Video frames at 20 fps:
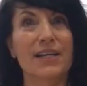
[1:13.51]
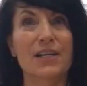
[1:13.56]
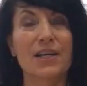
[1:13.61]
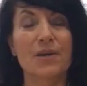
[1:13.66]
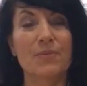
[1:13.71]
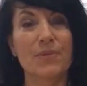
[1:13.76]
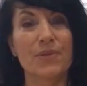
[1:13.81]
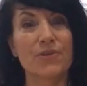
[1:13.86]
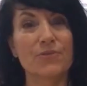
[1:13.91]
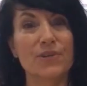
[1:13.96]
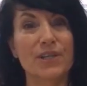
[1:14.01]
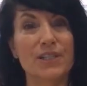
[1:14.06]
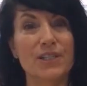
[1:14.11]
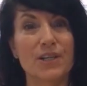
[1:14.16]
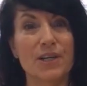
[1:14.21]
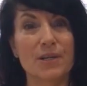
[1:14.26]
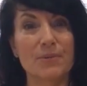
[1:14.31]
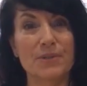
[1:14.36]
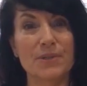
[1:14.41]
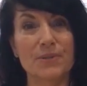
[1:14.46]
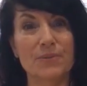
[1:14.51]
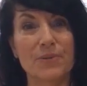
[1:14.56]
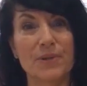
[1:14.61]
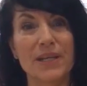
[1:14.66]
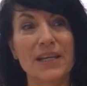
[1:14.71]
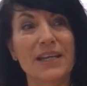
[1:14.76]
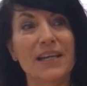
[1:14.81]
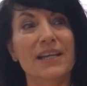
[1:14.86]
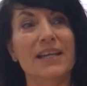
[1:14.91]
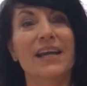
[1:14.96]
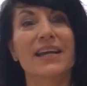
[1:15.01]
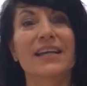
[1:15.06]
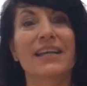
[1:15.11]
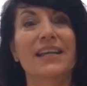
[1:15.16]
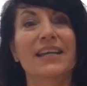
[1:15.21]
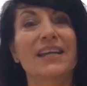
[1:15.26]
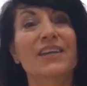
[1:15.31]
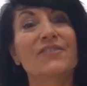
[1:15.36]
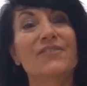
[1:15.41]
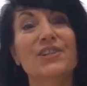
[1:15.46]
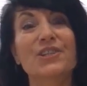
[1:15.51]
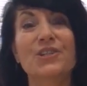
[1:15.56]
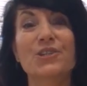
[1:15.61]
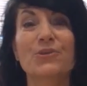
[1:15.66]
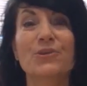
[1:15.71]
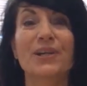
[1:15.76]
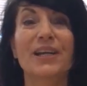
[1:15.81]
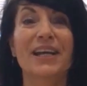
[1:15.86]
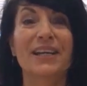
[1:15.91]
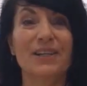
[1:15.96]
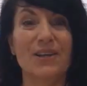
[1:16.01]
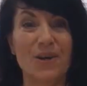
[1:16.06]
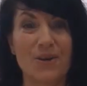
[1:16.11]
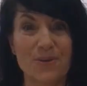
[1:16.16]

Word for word: I come three times a week, and I even do it at